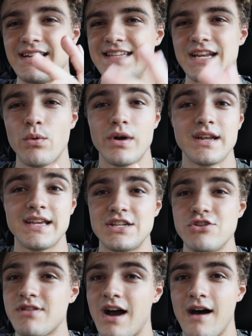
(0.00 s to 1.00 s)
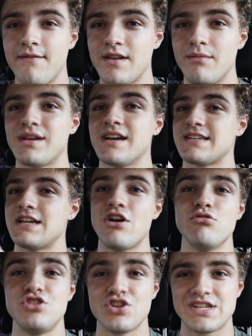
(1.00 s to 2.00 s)
I didn't want to get too confident because I
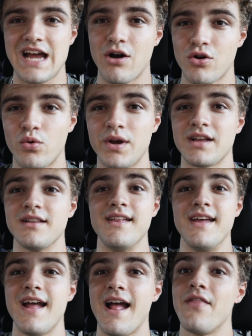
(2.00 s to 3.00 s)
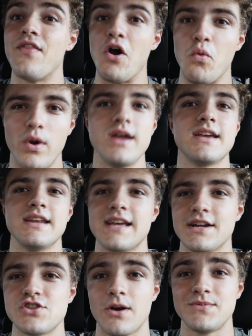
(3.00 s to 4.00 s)
know just how quickly that weight can
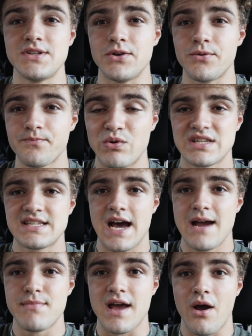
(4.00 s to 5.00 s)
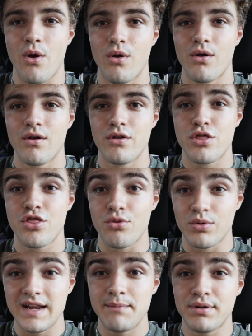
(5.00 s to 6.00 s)
catch up to you. It was time now.
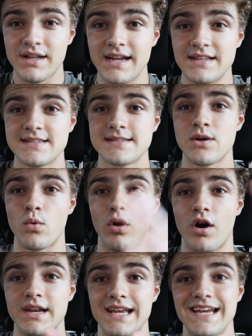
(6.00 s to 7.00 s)
3 plates were on